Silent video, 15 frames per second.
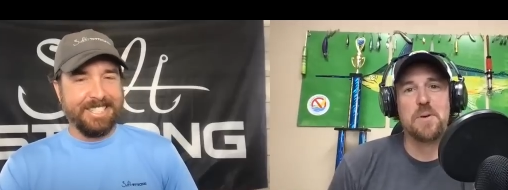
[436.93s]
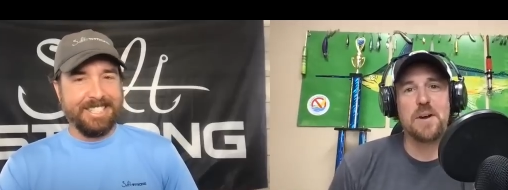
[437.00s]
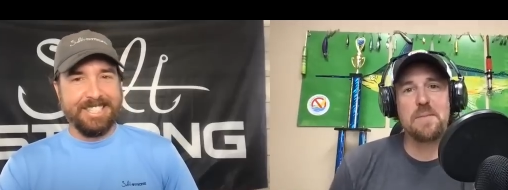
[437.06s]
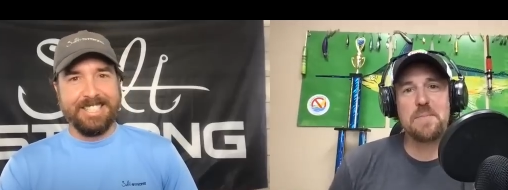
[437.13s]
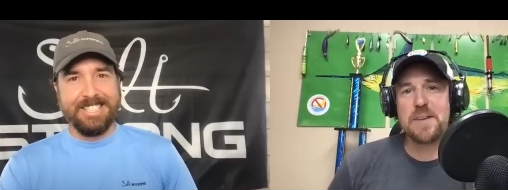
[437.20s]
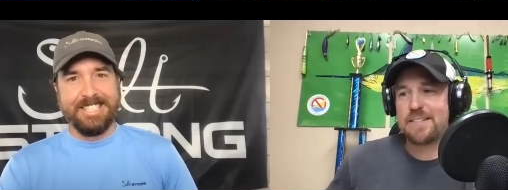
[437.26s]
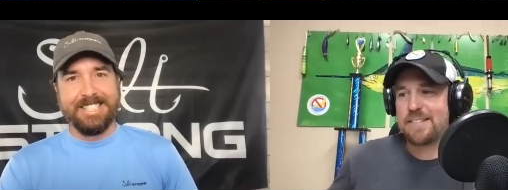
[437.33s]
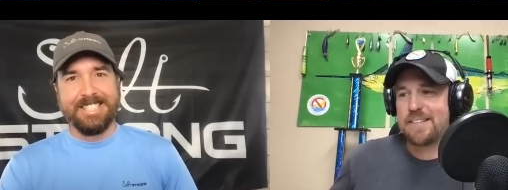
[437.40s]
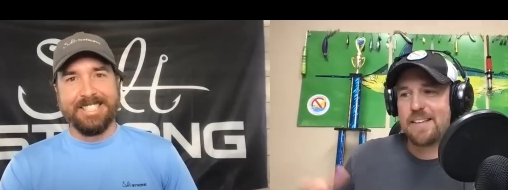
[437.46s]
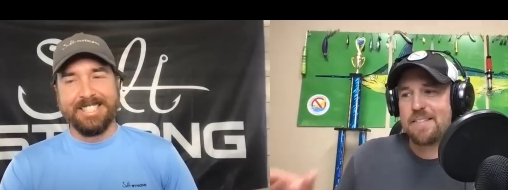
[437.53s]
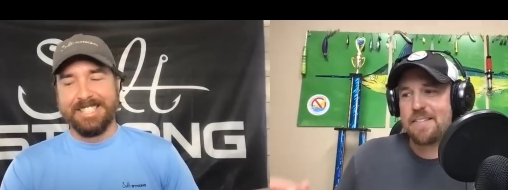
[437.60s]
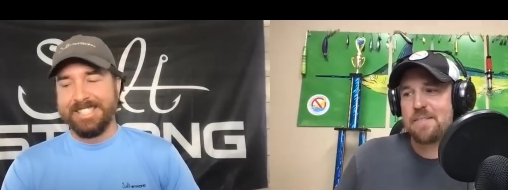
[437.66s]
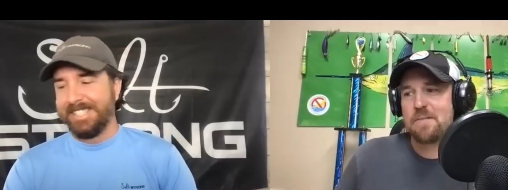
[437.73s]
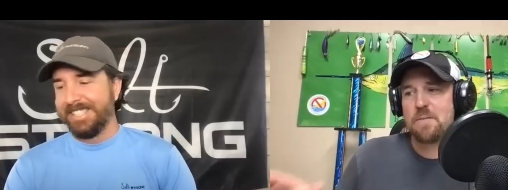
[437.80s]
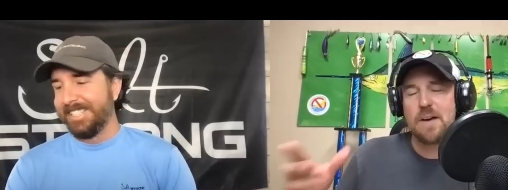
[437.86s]
Speaker 1: But I mean,
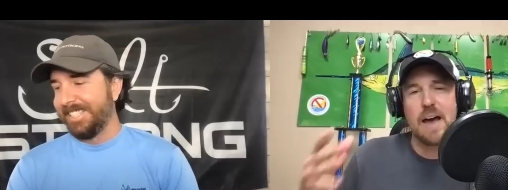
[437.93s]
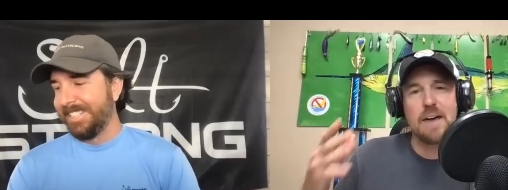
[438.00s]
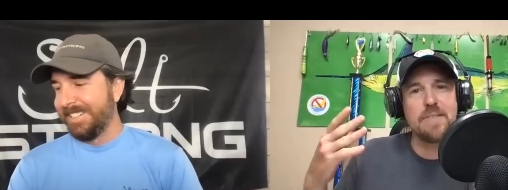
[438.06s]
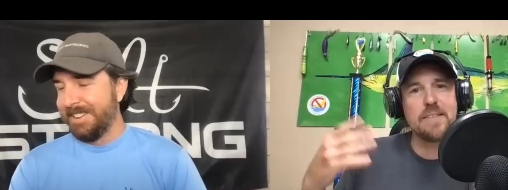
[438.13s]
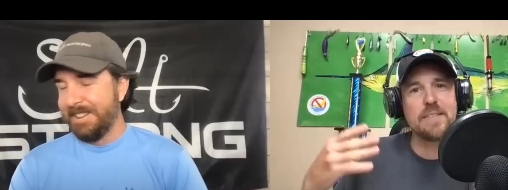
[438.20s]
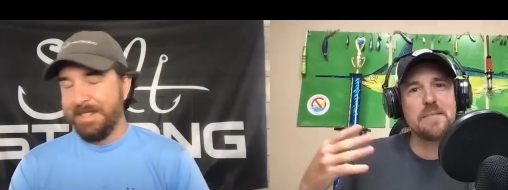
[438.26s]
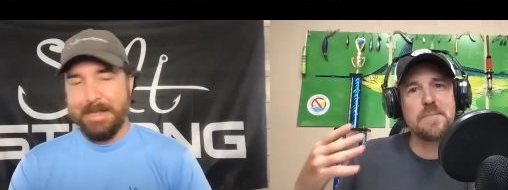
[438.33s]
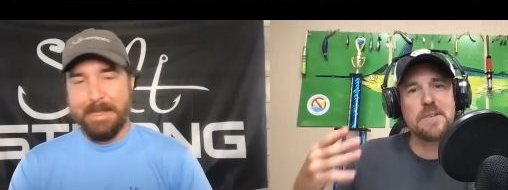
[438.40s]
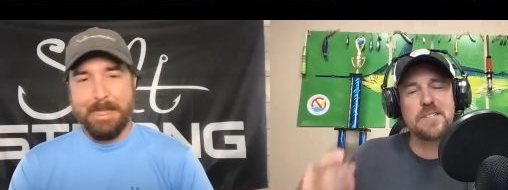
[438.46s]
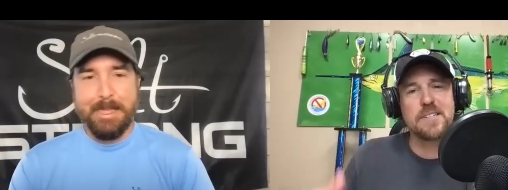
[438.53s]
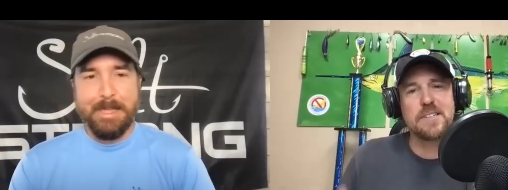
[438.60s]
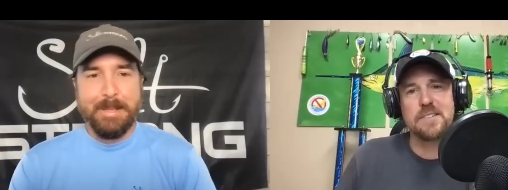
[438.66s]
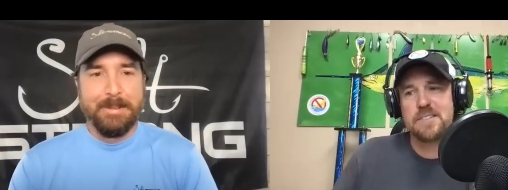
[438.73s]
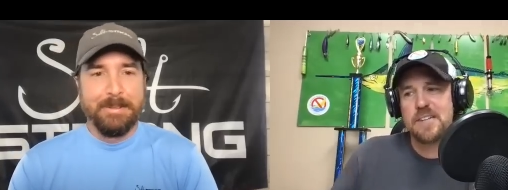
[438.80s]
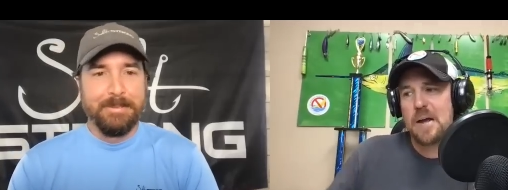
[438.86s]
the, I think the
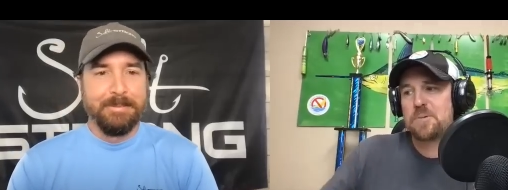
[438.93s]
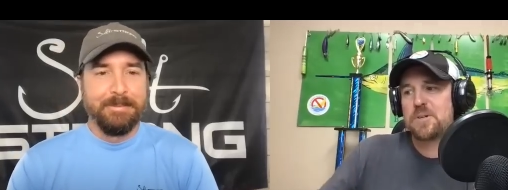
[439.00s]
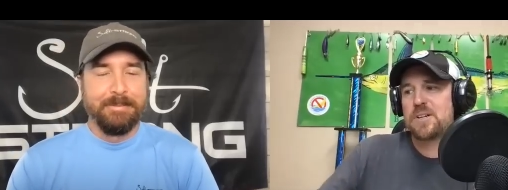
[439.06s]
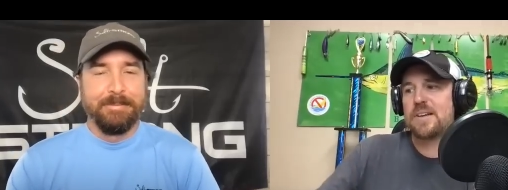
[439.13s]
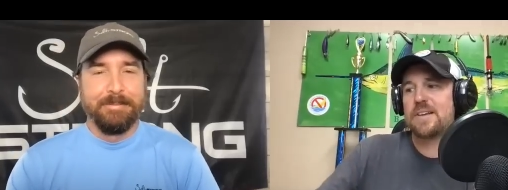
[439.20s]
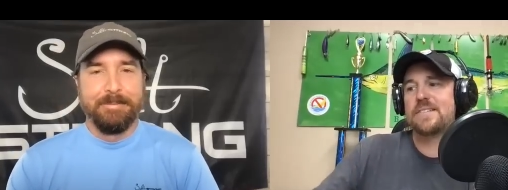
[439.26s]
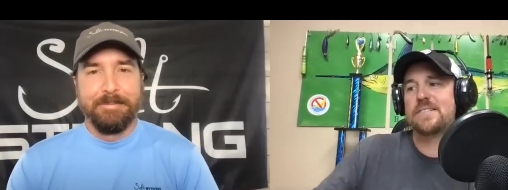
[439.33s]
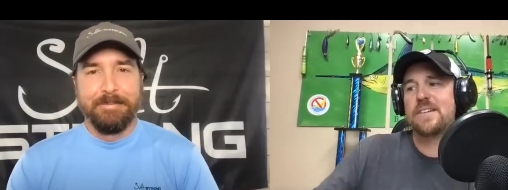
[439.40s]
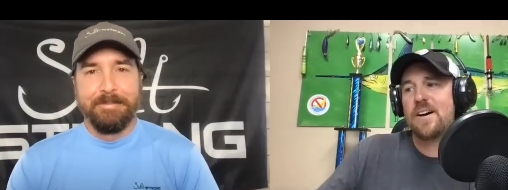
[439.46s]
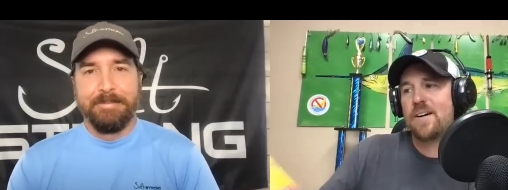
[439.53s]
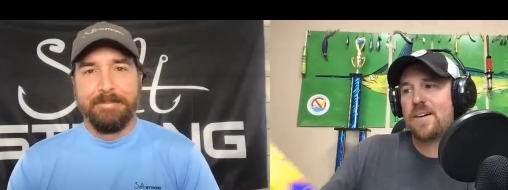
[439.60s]
misconception is,